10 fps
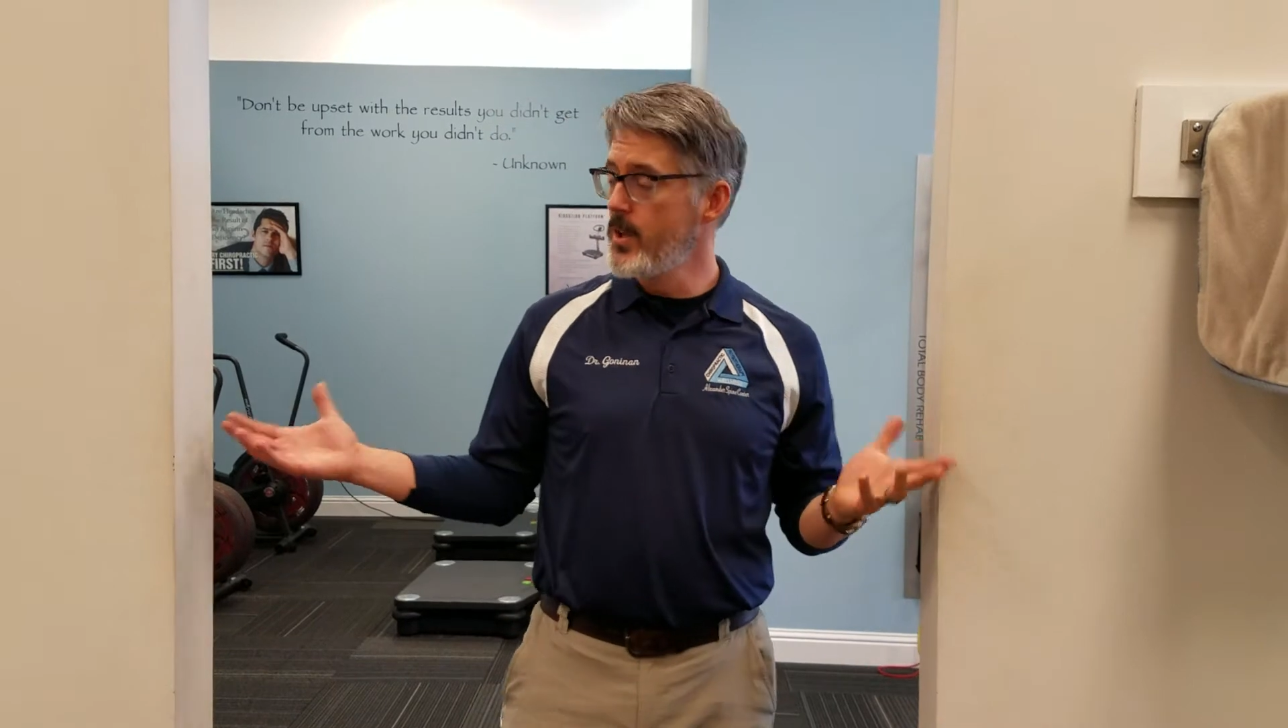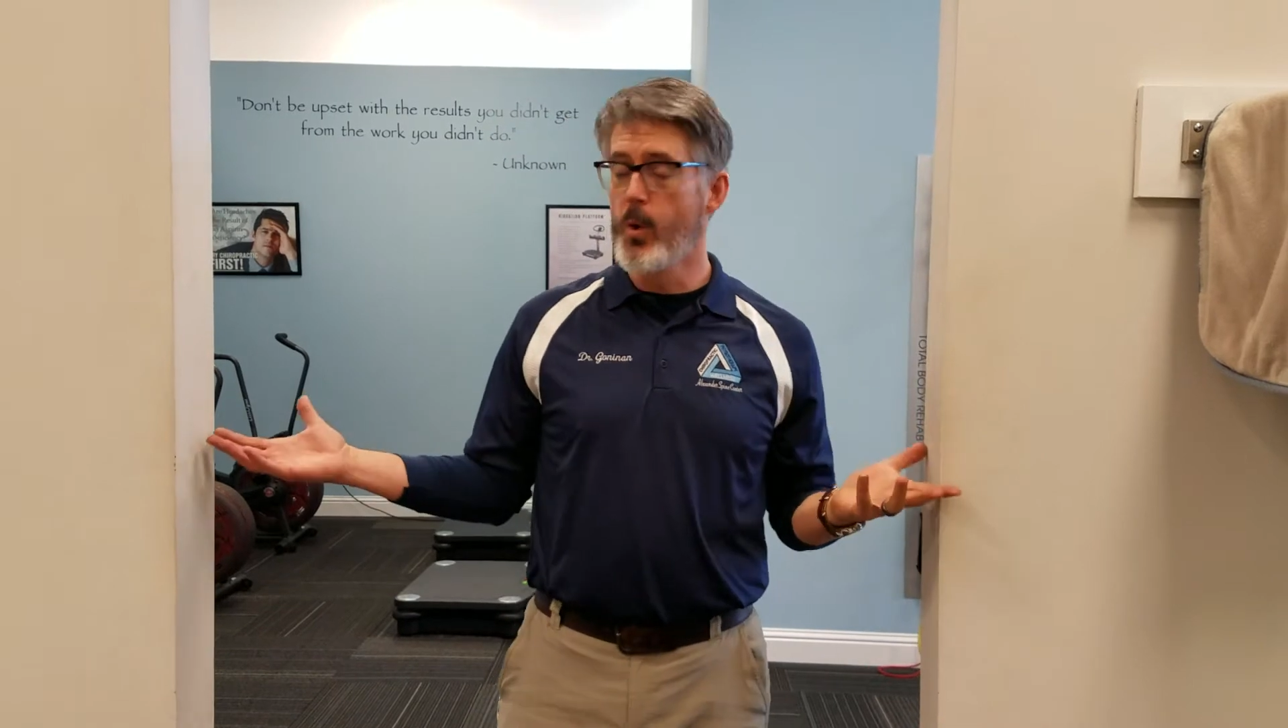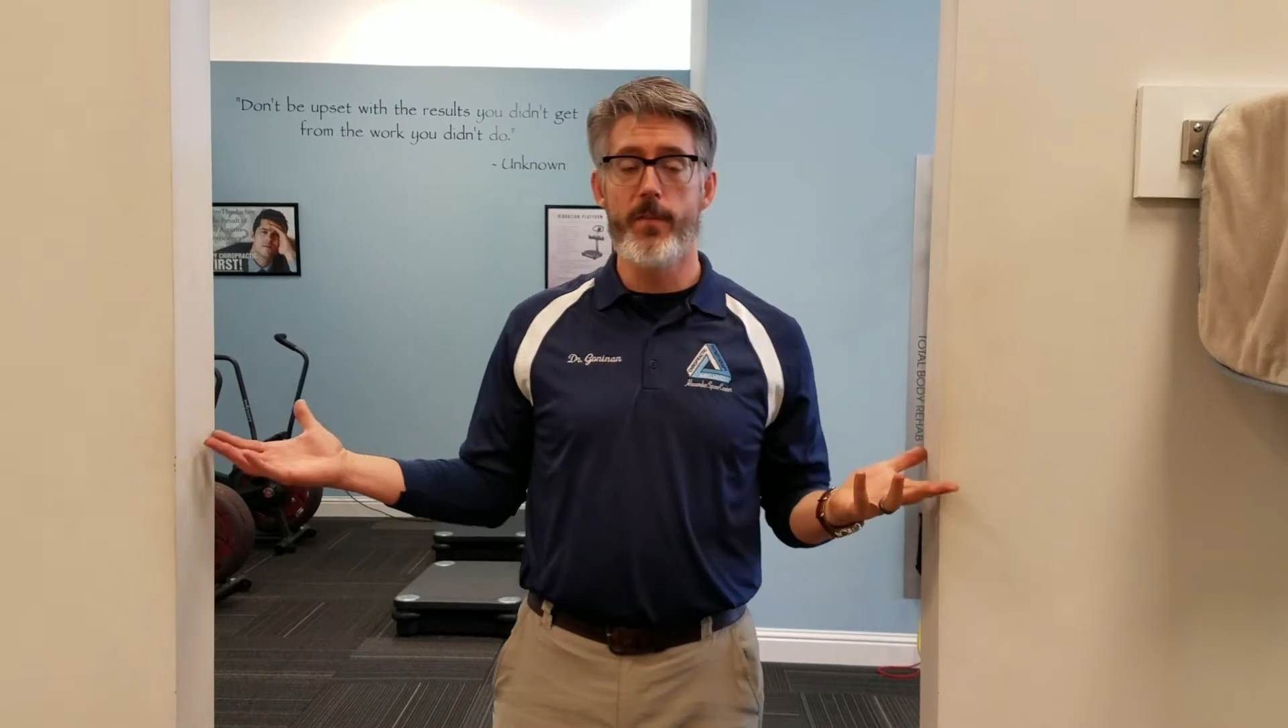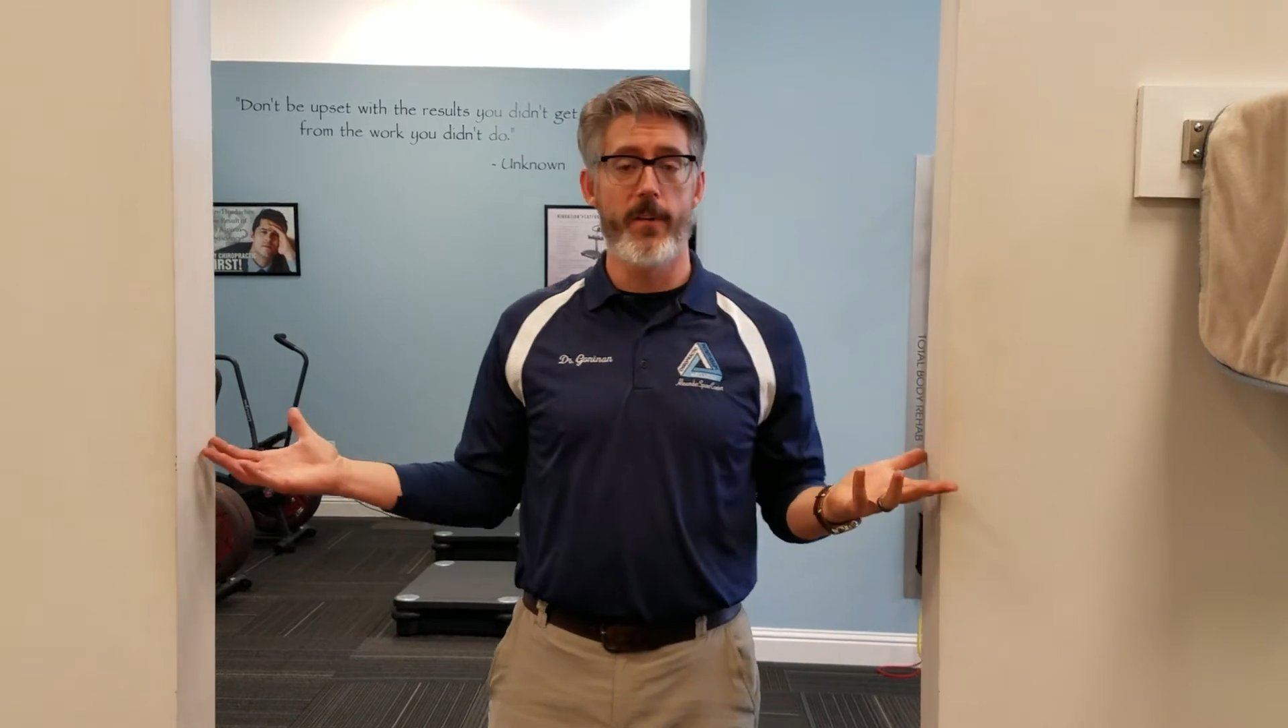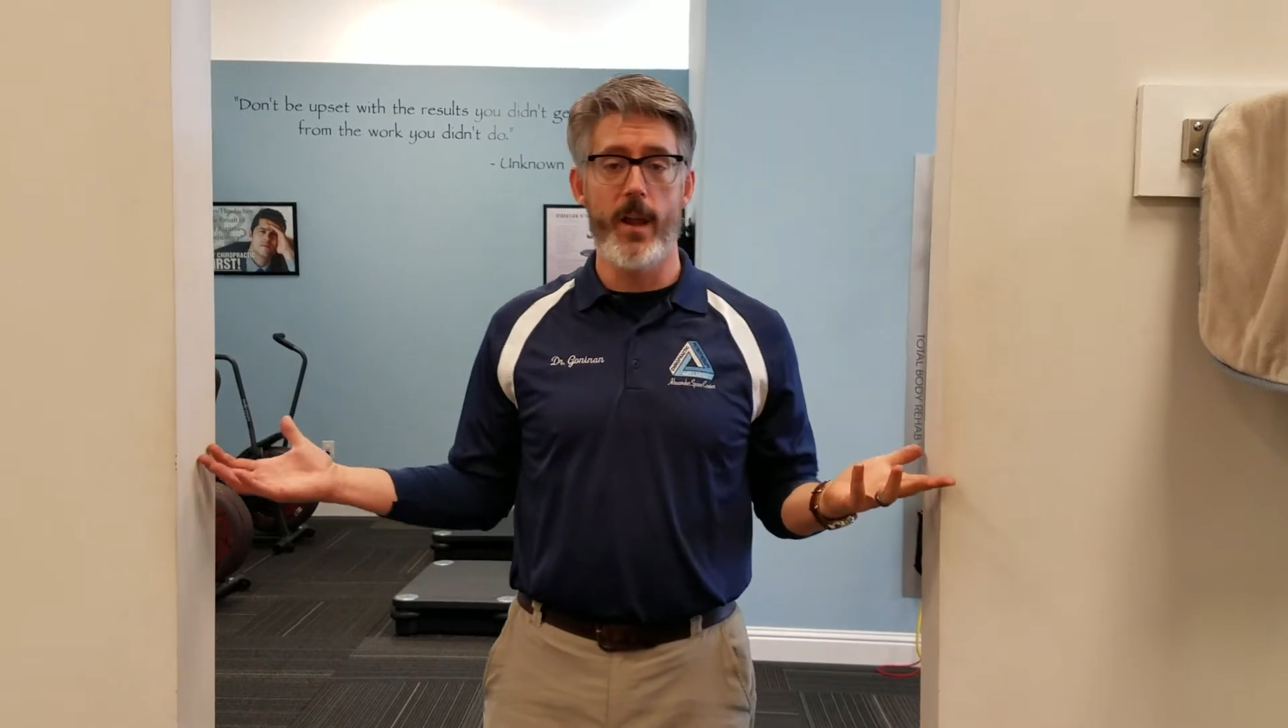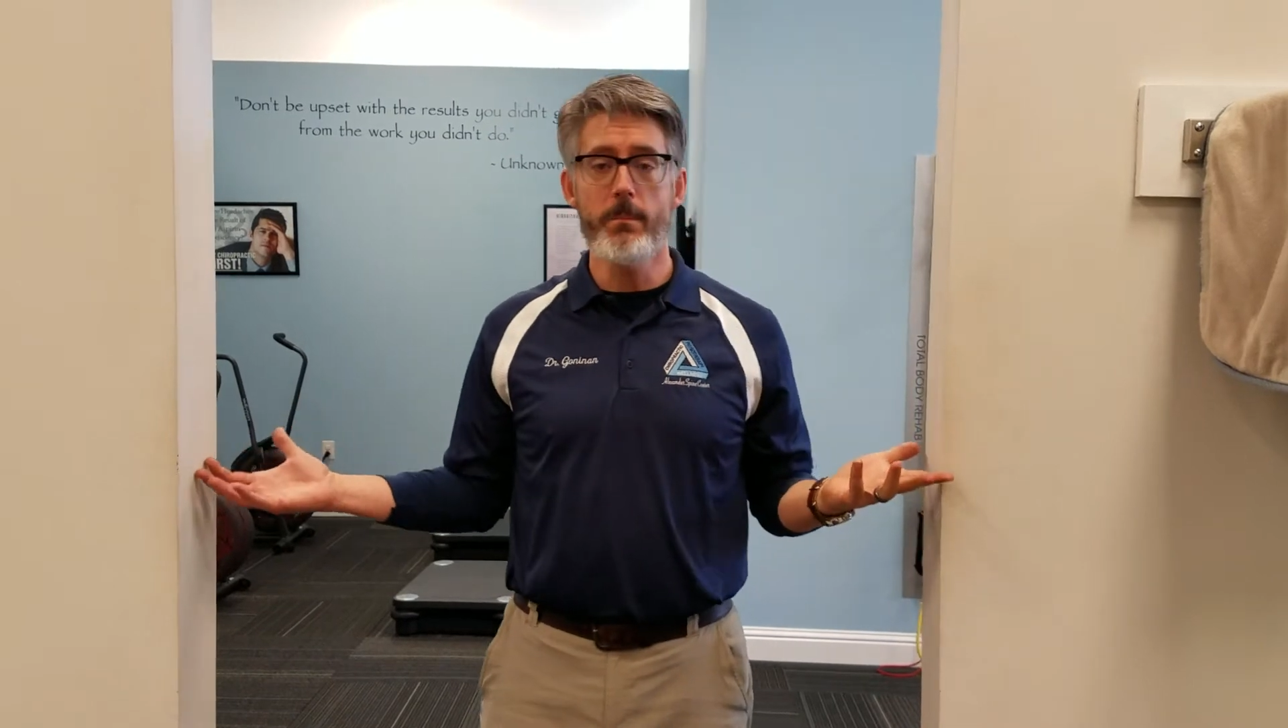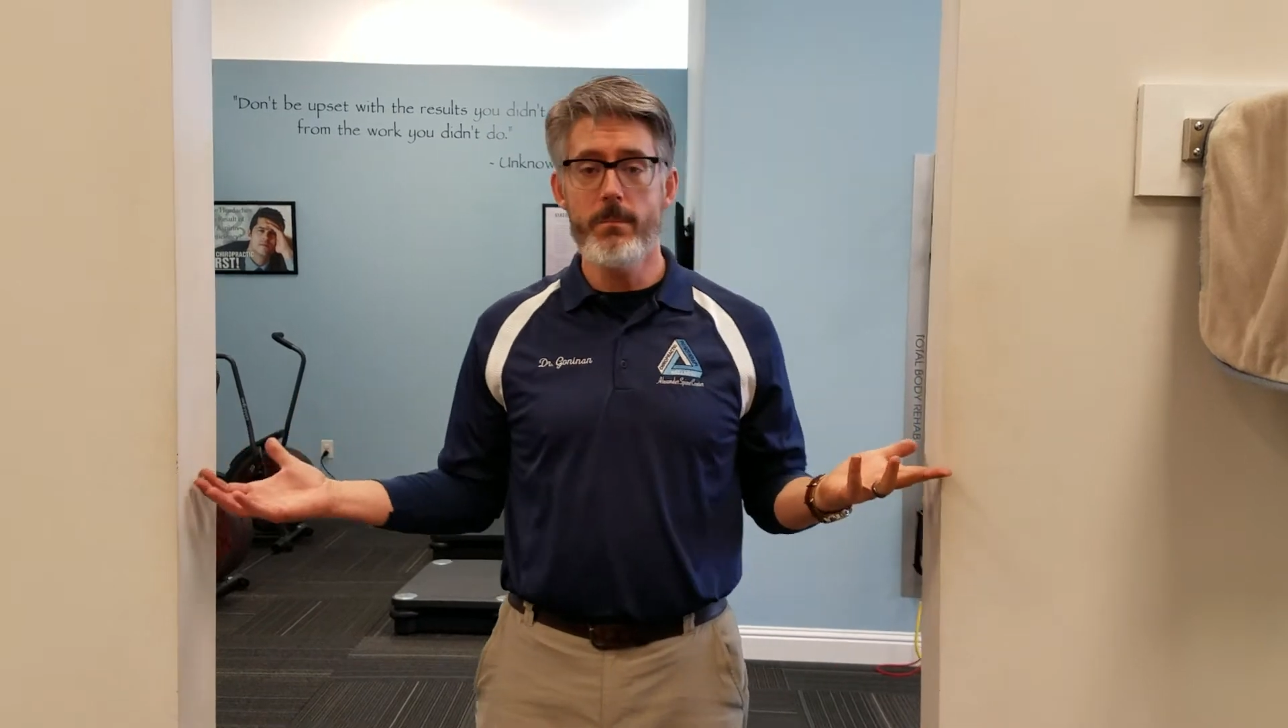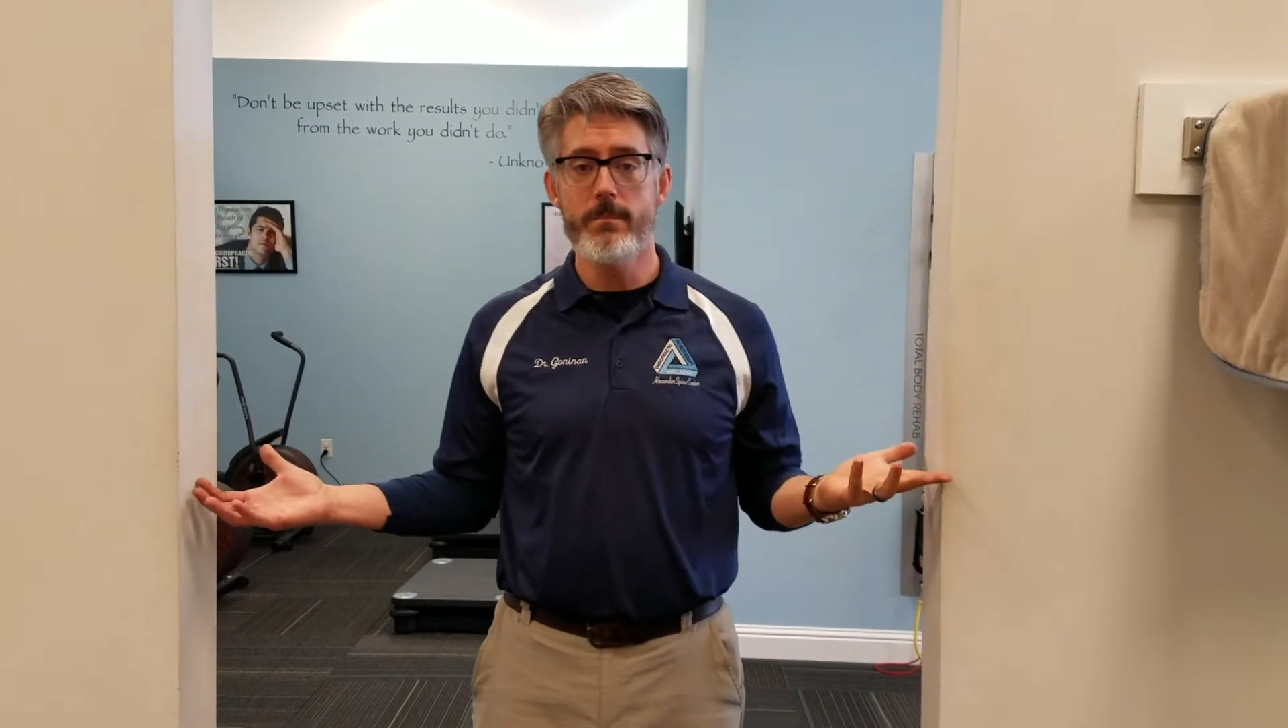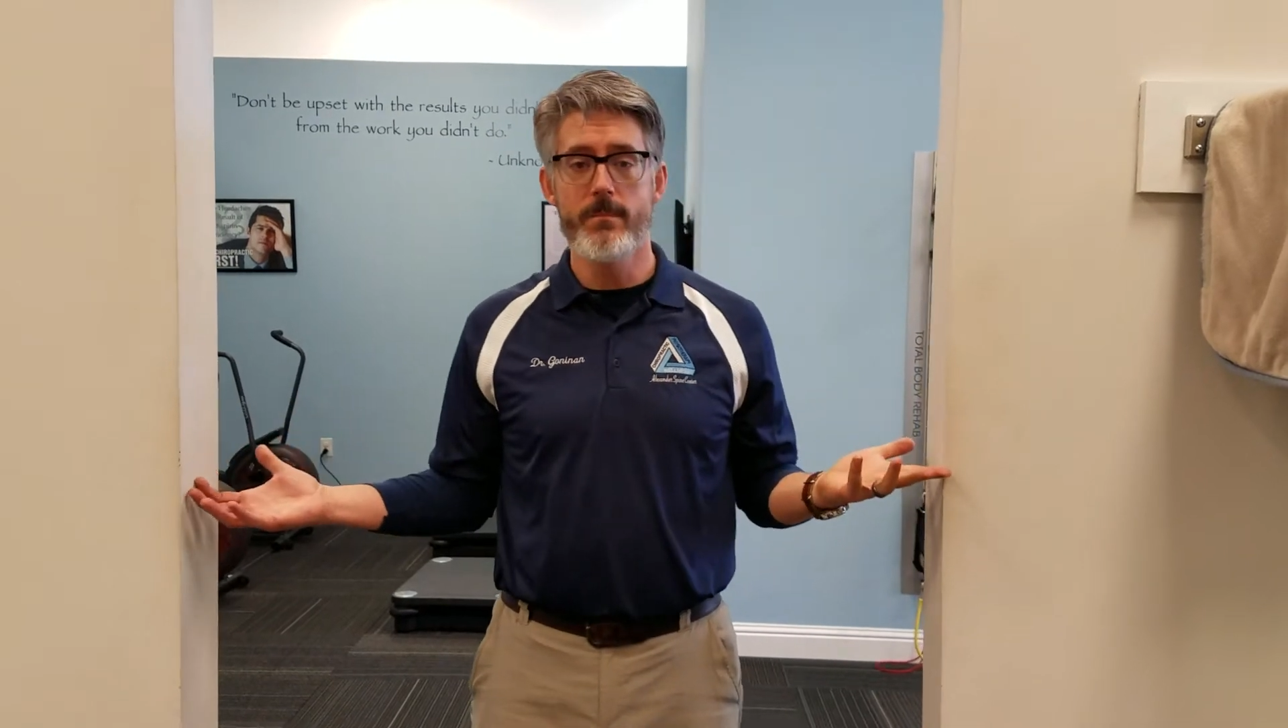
door frame.